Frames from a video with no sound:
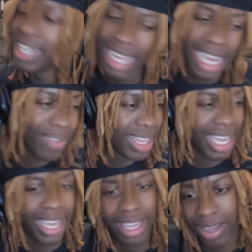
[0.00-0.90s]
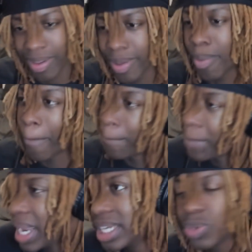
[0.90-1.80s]

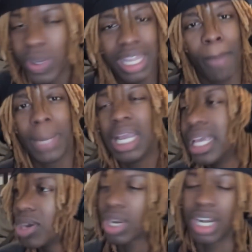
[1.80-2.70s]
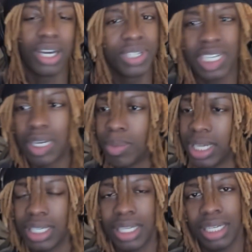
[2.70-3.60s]
bitches with like barely no clothes on, bro.
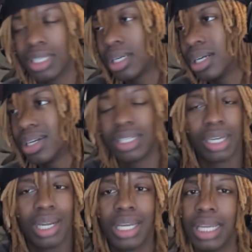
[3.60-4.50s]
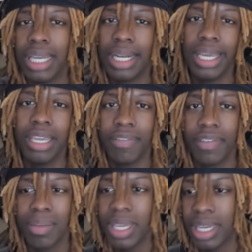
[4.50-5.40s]
Just a girl in Target getting lit, you
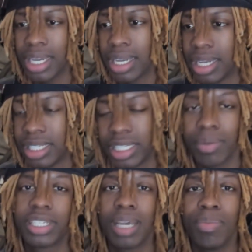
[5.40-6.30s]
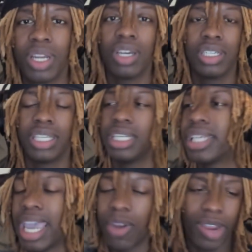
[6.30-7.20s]
feel me? So some girls, they just
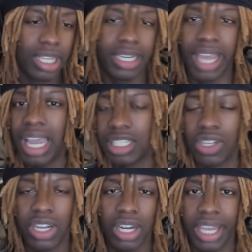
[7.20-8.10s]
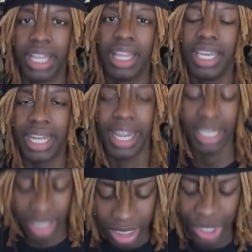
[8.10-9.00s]
can't regularly dance, so their get lit
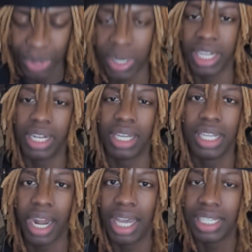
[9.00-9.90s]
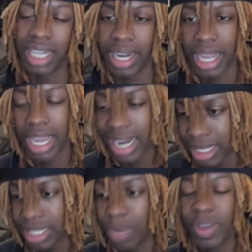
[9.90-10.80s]
dance is just twerking. You know what I'm saying? That's
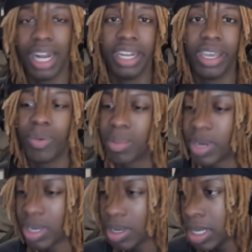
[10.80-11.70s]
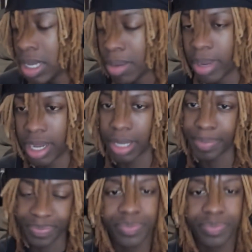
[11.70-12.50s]
just something you gotta deal with, bro. But